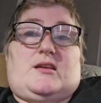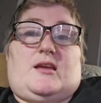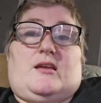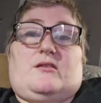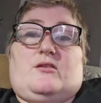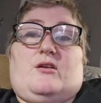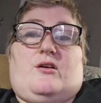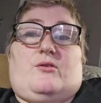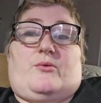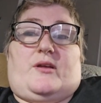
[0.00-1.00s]
get
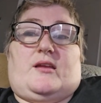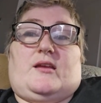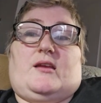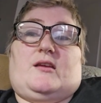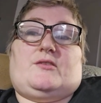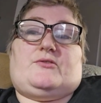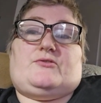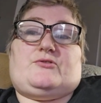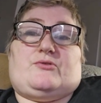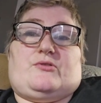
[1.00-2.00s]
going
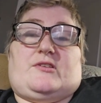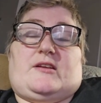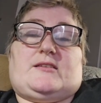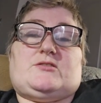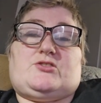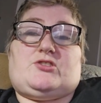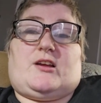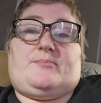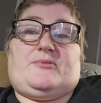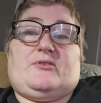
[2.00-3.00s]
into the next
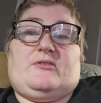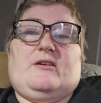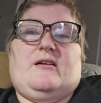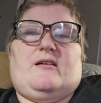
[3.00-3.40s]
chapter